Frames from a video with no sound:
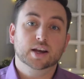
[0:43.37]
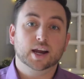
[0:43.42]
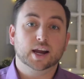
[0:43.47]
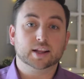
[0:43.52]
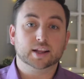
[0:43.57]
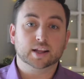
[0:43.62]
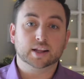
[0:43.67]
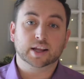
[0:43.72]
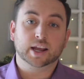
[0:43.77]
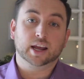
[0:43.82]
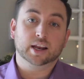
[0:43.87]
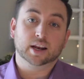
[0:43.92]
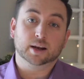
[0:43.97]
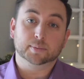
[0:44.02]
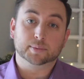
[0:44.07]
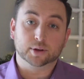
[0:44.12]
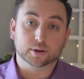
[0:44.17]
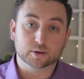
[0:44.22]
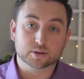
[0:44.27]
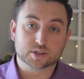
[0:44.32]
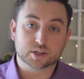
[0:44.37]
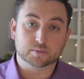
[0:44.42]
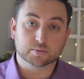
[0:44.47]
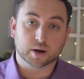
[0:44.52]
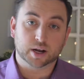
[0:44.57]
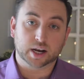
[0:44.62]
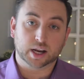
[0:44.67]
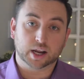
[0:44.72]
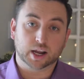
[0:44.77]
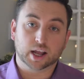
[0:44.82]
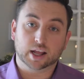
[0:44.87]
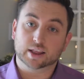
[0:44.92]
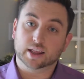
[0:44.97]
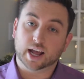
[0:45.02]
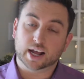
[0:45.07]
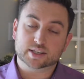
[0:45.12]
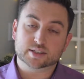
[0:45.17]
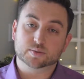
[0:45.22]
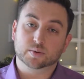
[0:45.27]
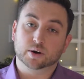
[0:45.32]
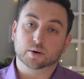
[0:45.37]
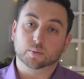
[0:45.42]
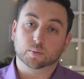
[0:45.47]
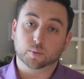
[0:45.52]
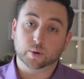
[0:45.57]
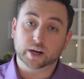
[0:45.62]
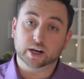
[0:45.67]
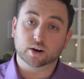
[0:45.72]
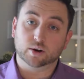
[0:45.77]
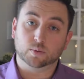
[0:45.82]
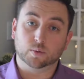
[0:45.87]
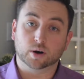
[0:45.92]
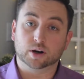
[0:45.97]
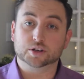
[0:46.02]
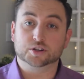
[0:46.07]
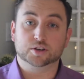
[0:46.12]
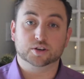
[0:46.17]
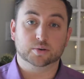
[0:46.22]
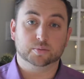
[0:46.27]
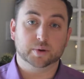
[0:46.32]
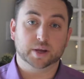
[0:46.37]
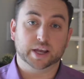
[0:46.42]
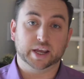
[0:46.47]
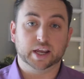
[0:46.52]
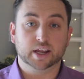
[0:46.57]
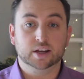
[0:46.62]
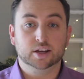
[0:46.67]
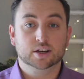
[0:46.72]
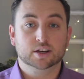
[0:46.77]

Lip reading: and then they end up losing money, and that's where we don't want you to be.